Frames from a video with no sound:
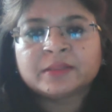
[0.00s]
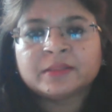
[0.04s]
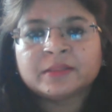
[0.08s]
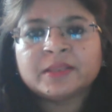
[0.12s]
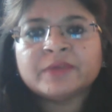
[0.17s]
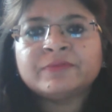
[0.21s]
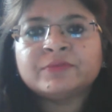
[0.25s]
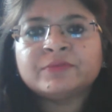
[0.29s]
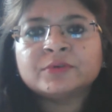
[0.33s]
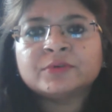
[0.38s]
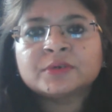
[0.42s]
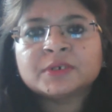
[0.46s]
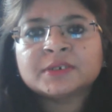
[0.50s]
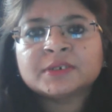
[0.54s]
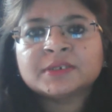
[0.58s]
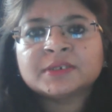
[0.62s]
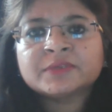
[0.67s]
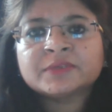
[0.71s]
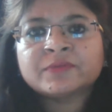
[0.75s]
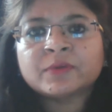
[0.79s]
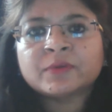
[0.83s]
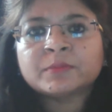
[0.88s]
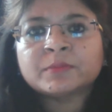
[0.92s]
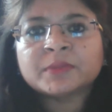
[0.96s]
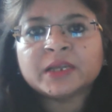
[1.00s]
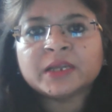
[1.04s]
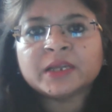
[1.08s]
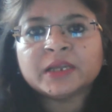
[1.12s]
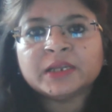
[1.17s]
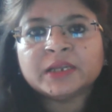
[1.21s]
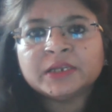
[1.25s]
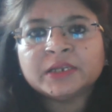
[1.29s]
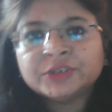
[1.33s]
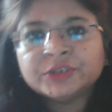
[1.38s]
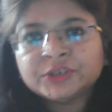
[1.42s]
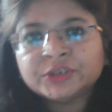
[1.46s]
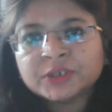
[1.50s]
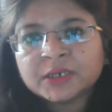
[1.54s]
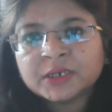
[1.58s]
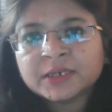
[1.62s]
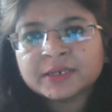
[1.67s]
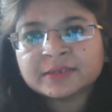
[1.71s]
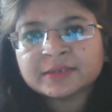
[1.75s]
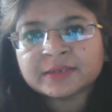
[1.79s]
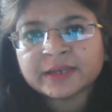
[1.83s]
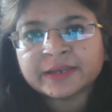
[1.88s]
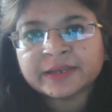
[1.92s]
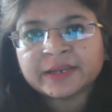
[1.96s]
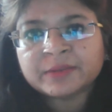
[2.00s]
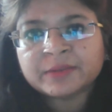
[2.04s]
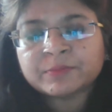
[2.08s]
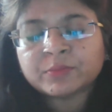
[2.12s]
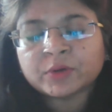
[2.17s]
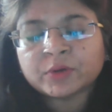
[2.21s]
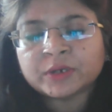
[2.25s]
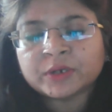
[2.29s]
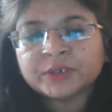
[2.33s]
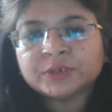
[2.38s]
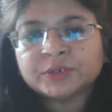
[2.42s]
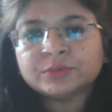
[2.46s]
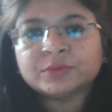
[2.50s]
They focuses from the initial designing point